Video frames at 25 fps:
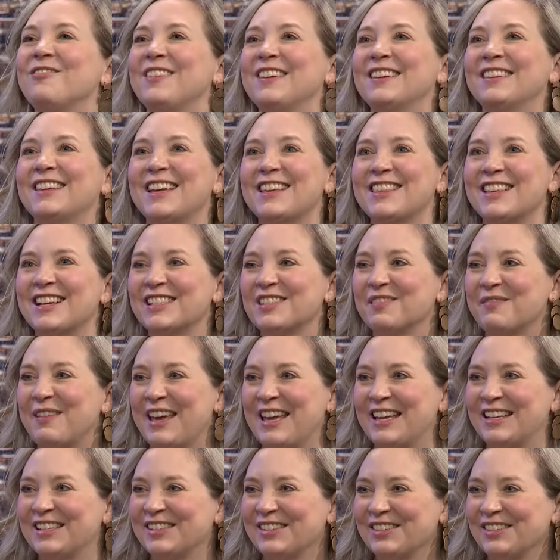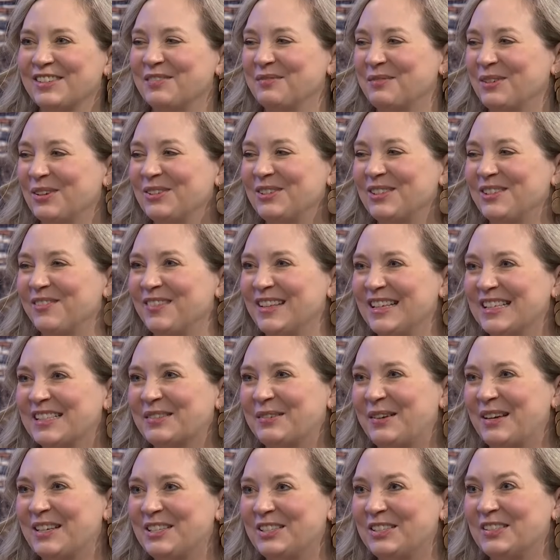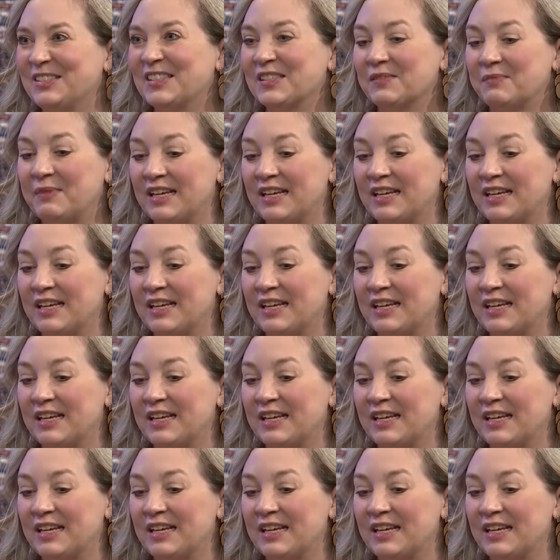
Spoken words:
feel like that's my answer to most of these questions,